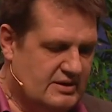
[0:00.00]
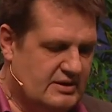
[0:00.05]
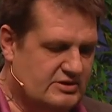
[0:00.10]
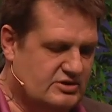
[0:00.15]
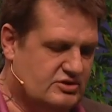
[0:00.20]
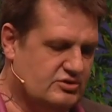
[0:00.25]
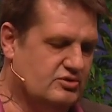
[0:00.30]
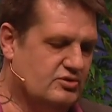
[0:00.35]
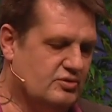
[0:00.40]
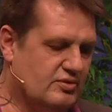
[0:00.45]

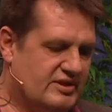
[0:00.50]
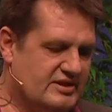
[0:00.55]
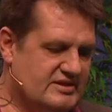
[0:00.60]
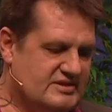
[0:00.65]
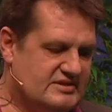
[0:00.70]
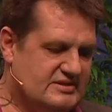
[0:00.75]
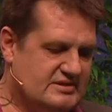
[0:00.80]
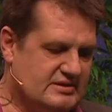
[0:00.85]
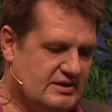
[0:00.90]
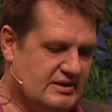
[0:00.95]
to do
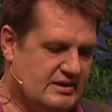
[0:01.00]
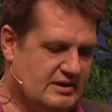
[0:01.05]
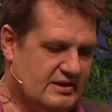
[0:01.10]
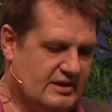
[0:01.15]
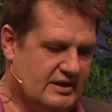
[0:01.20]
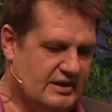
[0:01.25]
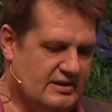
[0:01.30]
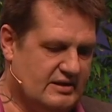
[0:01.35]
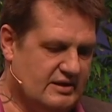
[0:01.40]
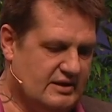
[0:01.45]
this uh,
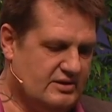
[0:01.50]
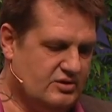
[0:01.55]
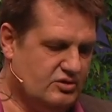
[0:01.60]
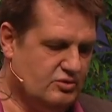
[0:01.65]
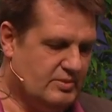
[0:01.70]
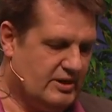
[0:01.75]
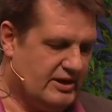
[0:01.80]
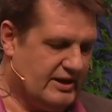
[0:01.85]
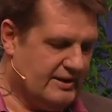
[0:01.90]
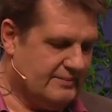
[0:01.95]
in, in
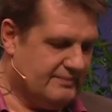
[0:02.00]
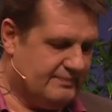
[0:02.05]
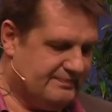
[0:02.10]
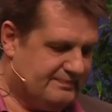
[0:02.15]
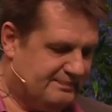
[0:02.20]
Dubai.